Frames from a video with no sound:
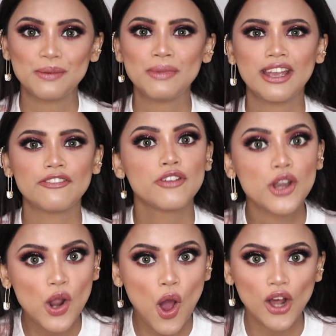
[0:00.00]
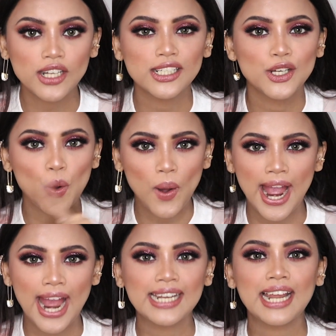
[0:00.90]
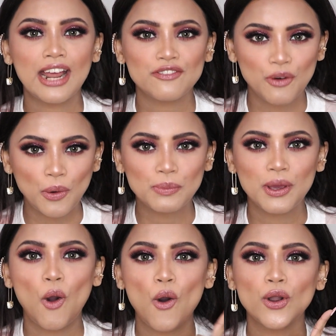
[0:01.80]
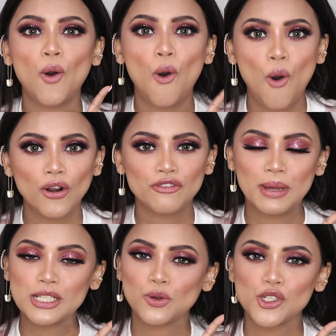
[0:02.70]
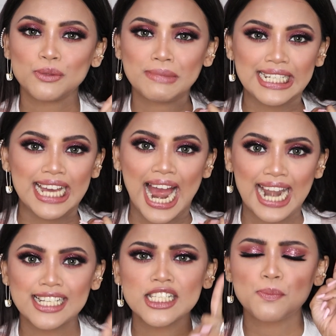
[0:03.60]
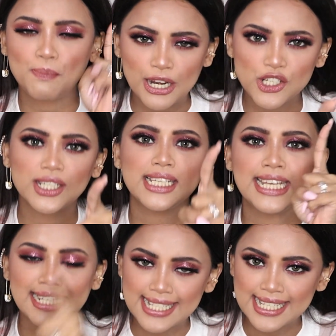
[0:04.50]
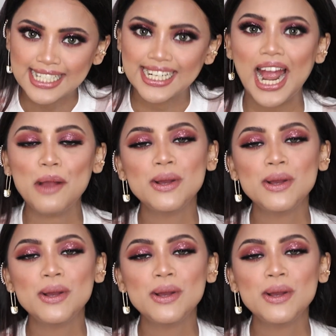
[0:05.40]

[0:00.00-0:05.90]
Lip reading: If not, go ahead and follow me on all of my social media handles, especially Instagram.